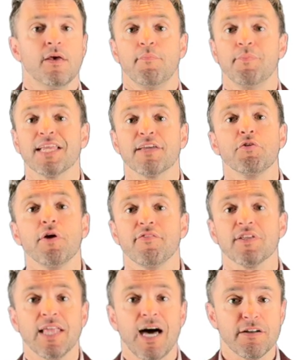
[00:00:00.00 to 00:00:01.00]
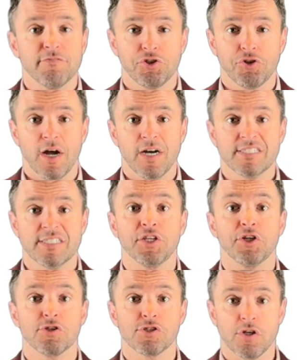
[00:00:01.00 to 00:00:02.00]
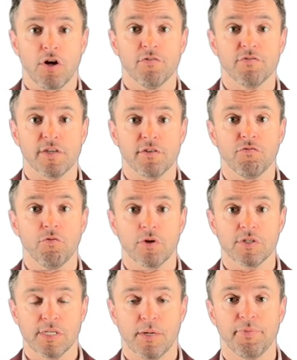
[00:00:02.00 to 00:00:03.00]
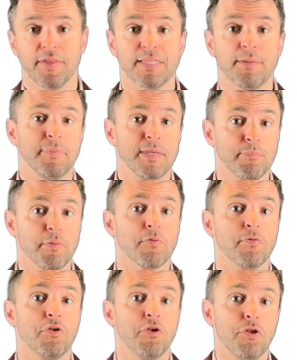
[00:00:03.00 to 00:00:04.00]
Meaning if you have a lot of trust and you're solving for something that people